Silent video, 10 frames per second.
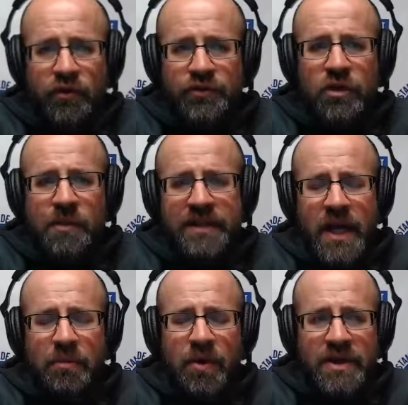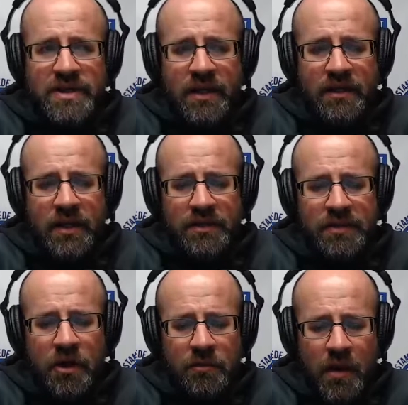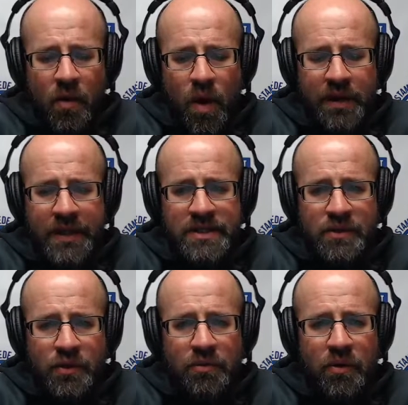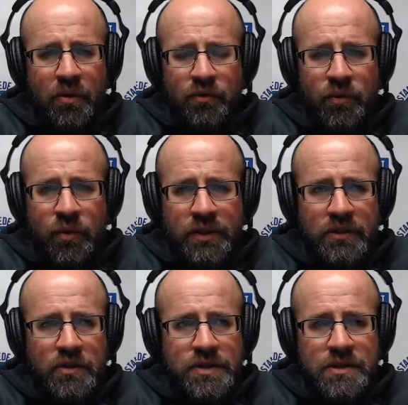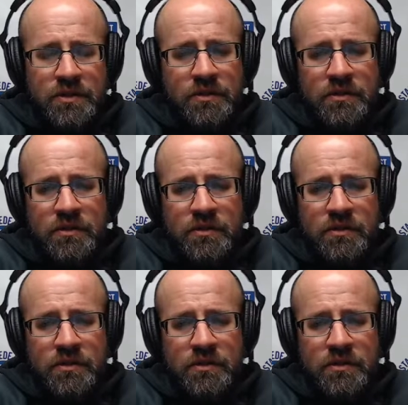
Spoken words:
Talk about that press technique and talk about why that's so important with what the Colts do.